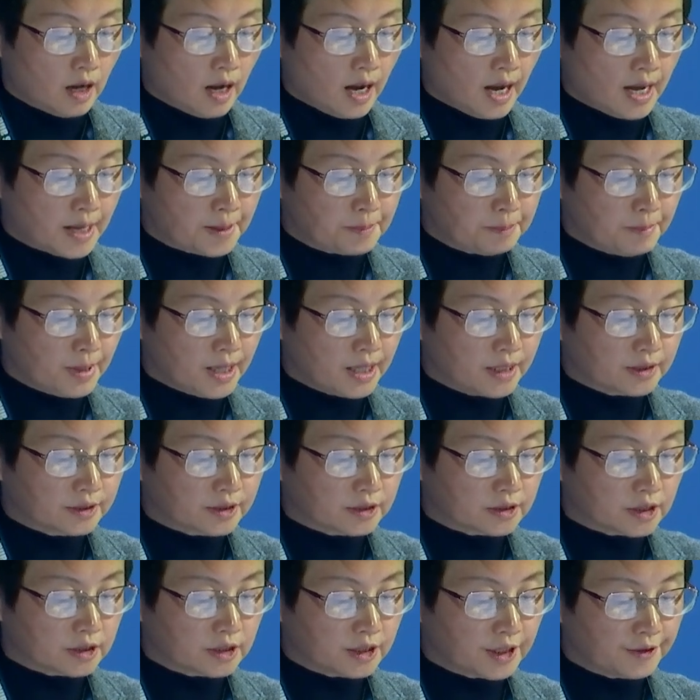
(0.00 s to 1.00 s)
I made
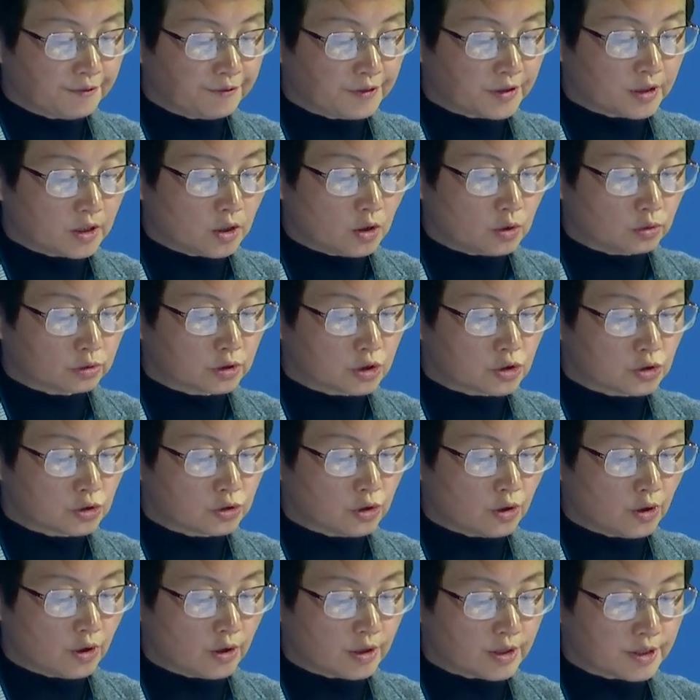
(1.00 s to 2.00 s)
the difficult
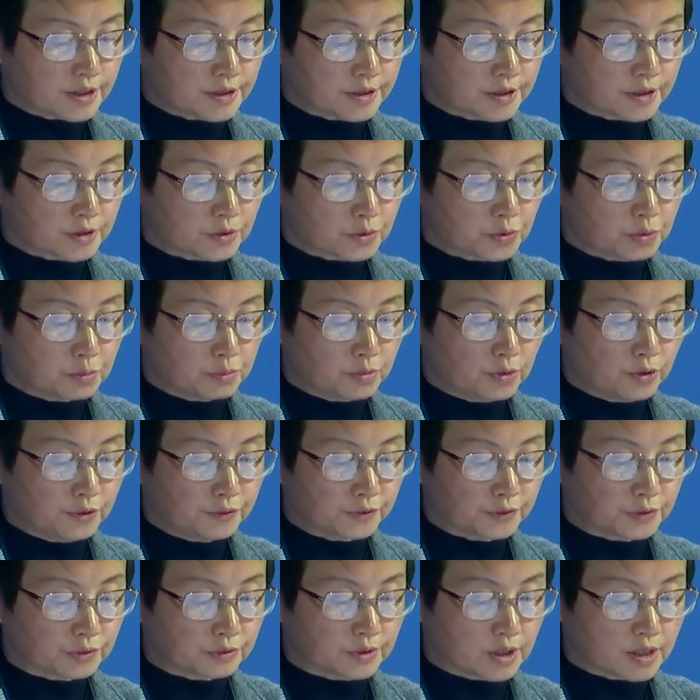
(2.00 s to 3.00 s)
choice to
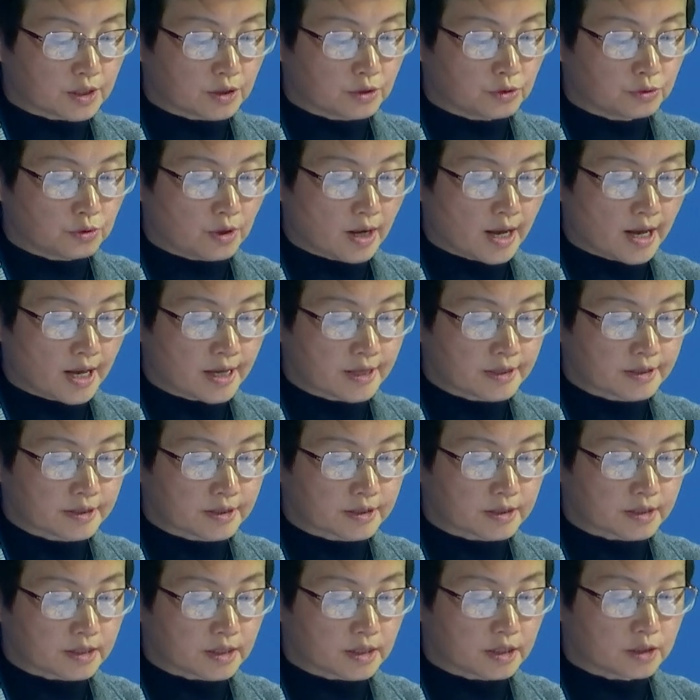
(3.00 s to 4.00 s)
move to the
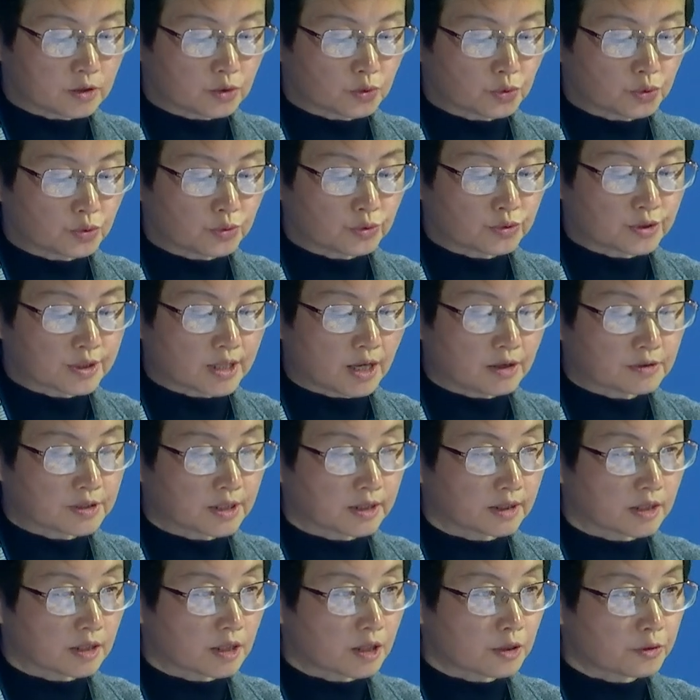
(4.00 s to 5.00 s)
US in
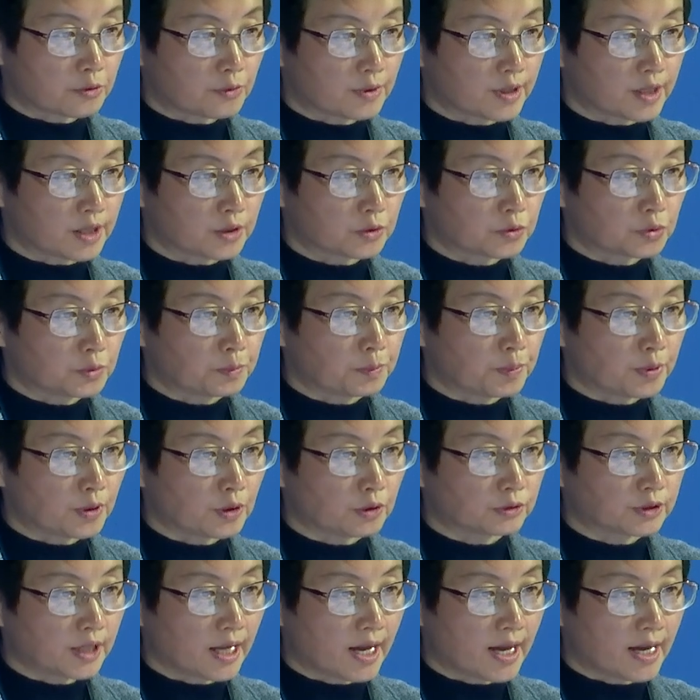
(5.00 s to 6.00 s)
2003 to
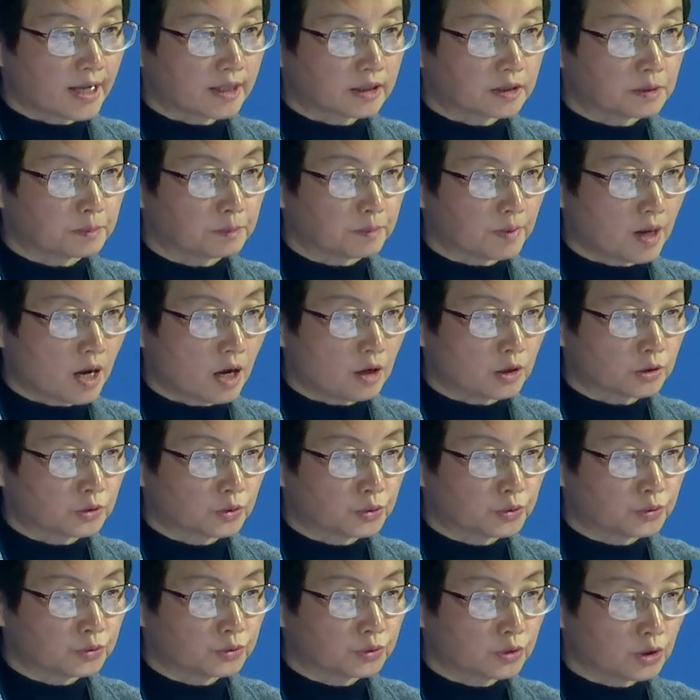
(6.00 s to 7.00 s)
protect our
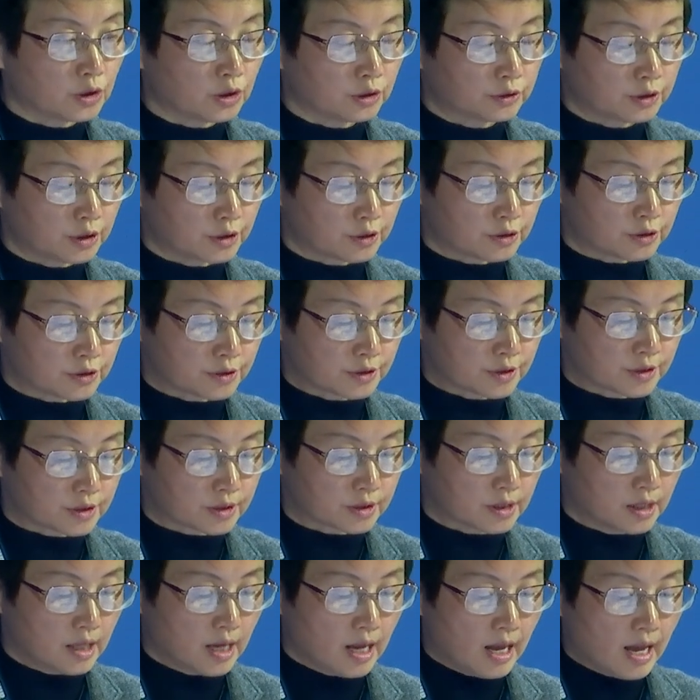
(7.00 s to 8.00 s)
two daughters
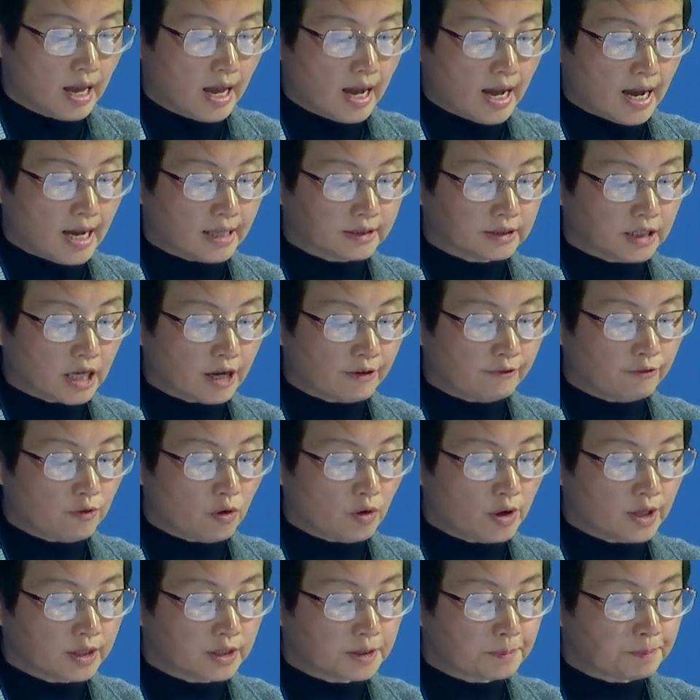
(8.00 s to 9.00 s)
and
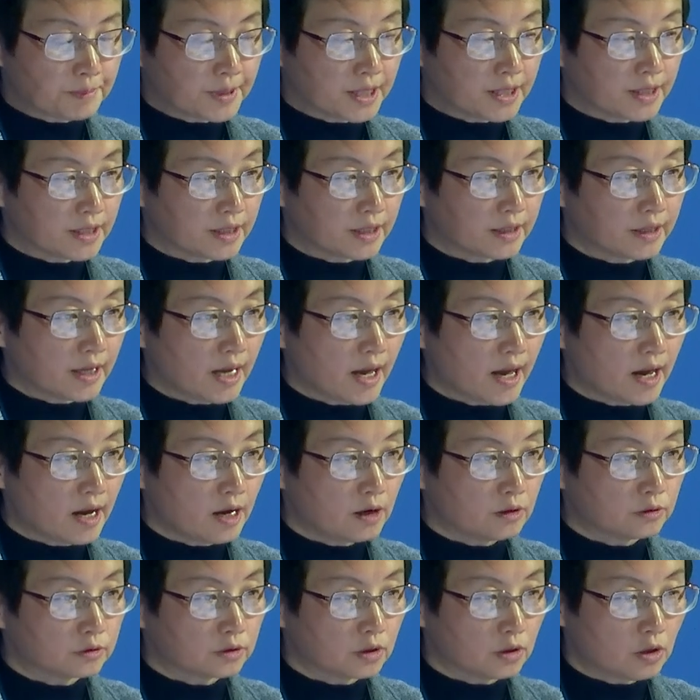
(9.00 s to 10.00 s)
avoid being
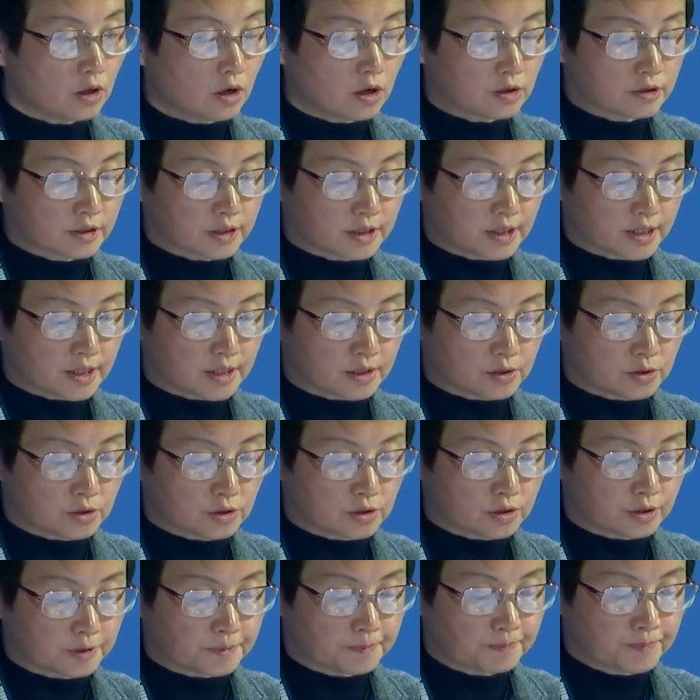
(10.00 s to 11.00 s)
held
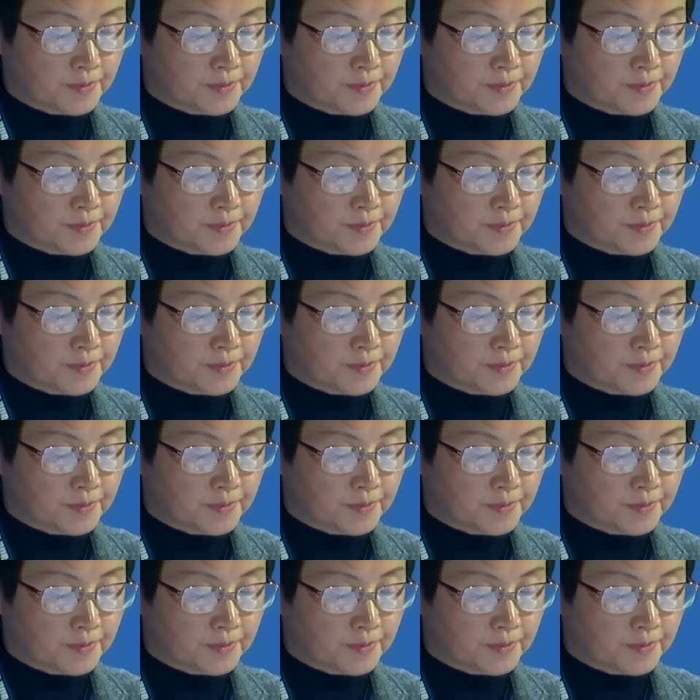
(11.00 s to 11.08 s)
hostage.